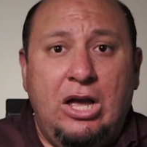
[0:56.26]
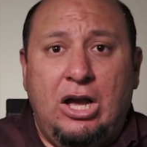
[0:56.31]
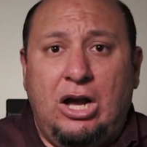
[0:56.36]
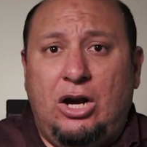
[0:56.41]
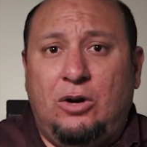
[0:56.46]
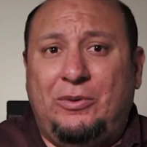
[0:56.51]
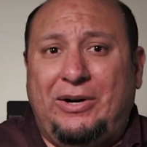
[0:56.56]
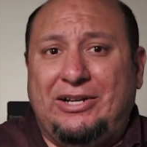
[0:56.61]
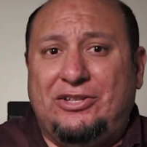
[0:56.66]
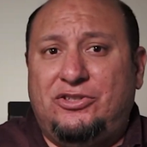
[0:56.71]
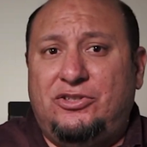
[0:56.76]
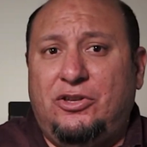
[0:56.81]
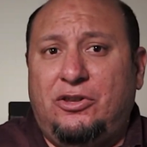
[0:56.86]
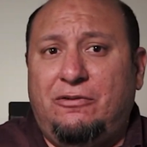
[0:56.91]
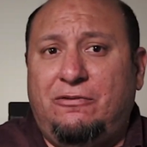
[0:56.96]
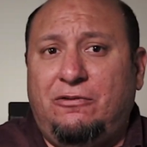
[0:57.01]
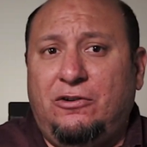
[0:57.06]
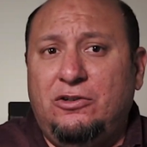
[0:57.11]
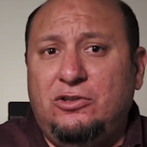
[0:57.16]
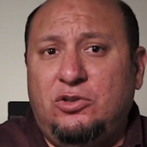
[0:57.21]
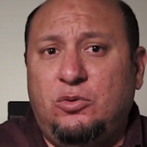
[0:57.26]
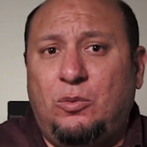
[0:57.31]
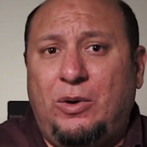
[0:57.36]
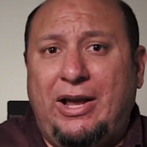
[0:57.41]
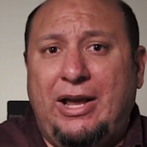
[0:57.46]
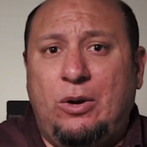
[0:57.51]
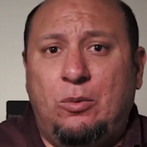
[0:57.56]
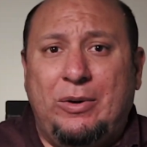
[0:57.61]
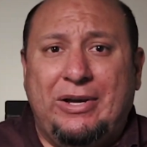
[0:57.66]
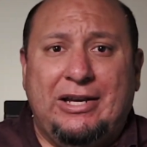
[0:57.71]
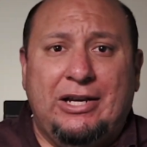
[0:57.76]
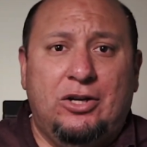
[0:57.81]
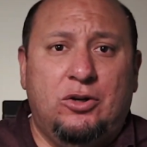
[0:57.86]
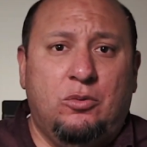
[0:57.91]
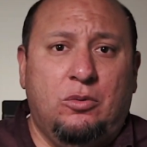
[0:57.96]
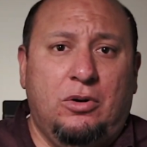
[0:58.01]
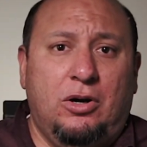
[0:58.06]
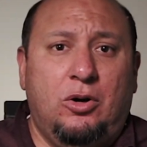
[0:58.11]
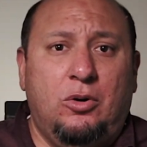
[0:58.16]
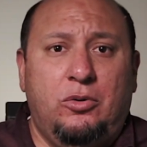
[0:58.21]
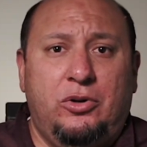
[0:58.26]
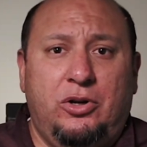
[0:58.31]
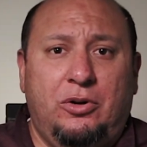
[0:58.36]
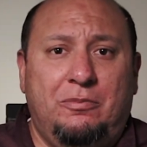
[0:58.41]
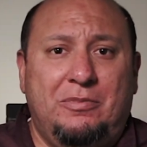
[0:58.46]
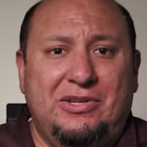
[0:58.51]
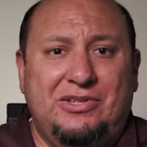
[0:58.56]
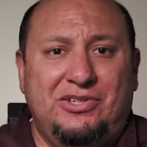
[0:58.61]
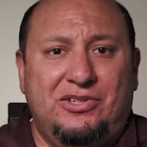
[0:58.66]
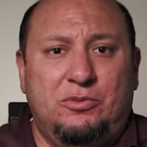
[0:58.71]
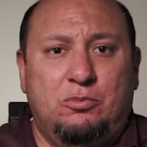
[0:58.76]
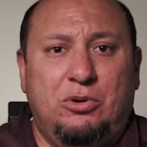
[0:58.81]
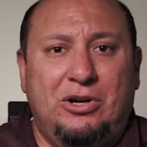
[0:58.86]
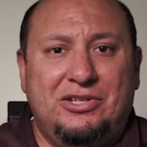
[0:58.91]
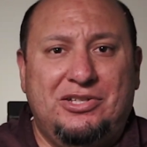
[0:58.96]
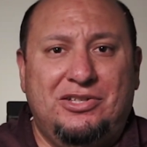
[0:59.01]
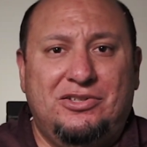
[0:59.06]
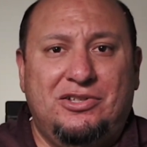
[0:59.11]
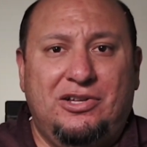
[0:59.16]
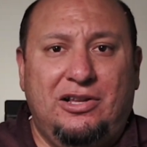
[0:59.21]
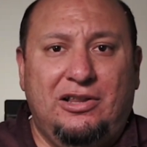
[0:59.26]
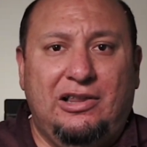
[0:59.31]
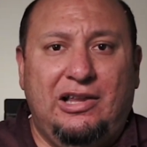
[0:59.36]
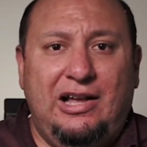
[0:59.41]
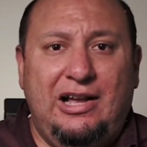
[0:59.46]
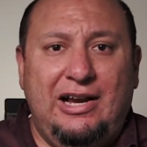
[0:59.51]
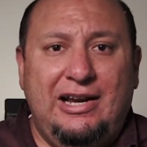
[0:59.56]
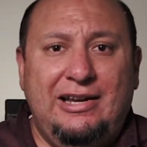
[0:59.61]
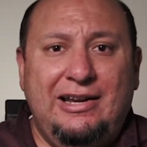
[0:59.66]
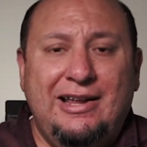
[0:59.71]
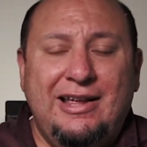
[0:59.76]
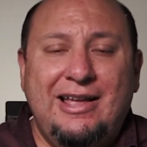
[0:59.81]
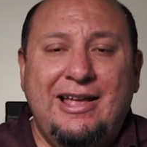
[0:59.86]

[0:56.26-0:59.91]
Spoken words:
All right, so the first way we can grow your business presence online